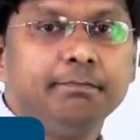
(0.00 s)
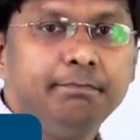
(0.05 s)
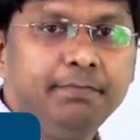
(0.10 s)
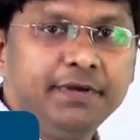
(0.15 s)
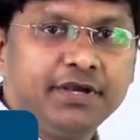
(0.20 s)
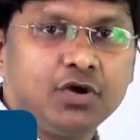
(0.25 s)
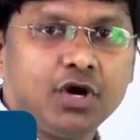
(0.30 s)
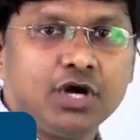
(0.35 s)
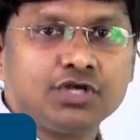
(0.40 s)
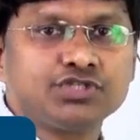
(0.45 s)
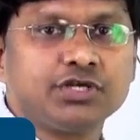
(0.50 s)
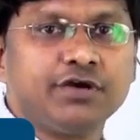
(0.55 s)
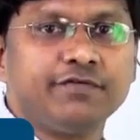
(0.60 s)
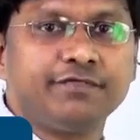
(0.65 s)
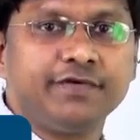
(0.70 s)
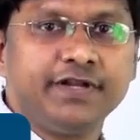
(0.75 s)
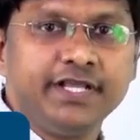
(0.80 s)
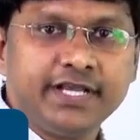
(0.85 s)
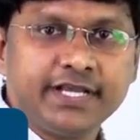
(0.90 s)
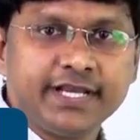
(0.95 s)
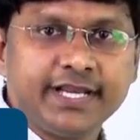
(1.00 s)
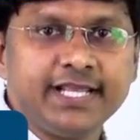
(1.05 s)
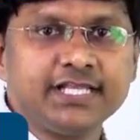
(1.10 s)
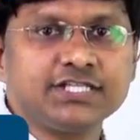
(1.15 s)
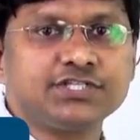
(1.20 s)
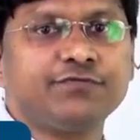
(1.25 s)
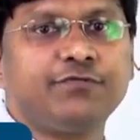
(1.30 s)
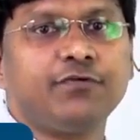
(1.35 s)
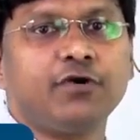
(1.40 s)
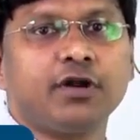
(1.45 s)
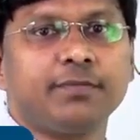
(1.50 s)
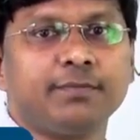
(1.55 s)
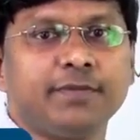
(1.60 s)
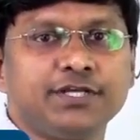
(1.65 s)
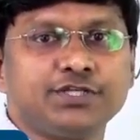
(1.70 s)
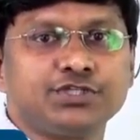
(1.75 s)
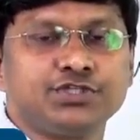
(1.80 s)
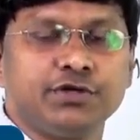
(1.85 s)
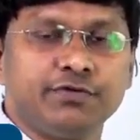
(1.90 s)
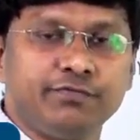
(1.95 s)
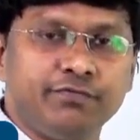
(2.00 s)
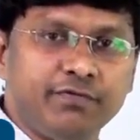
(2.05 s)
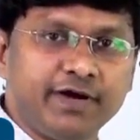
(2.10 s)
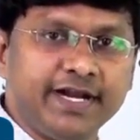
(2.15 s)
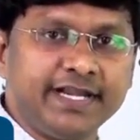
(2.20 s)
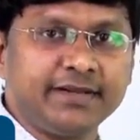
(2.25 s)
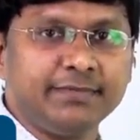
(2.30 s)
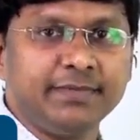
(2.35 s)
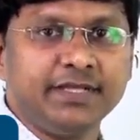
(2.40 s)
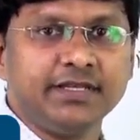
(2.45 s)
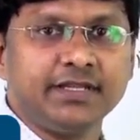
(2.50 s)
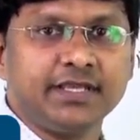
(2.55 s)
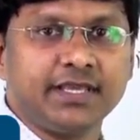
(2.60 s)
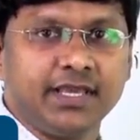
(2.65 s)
Because of decreased formation of vitamin